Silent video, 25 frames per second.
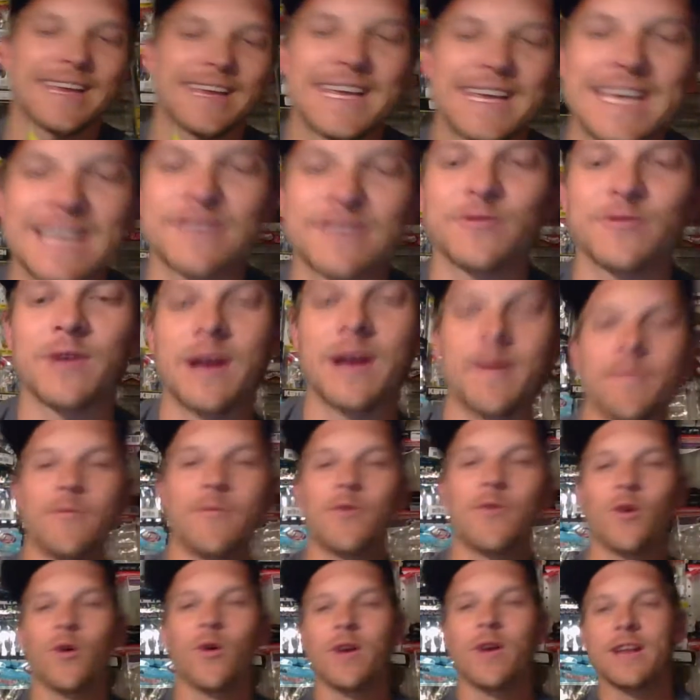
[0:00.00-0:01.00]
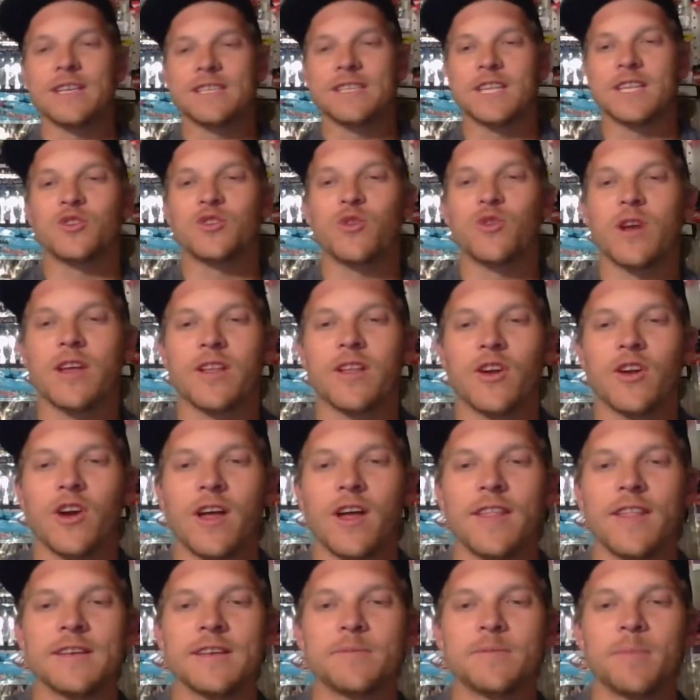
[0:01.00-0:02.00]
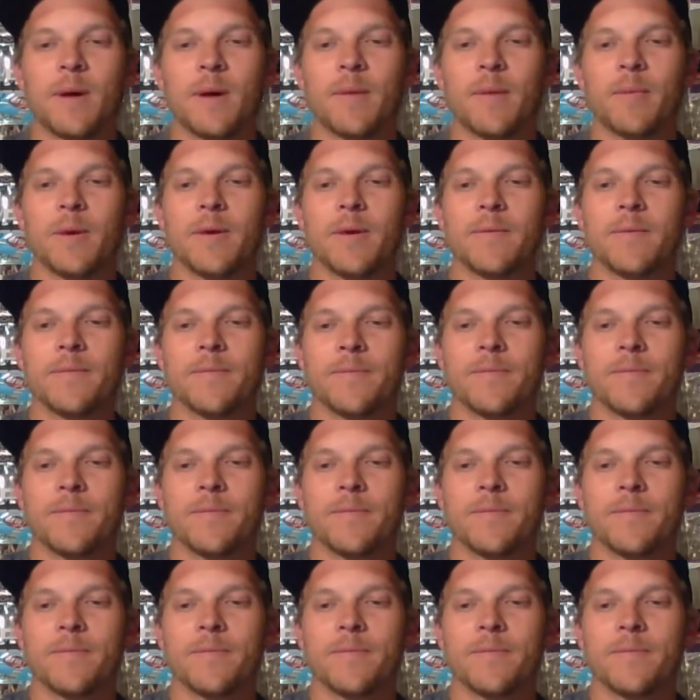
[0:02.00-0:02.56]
Guess what I'm throwing as the trailer on this puppy?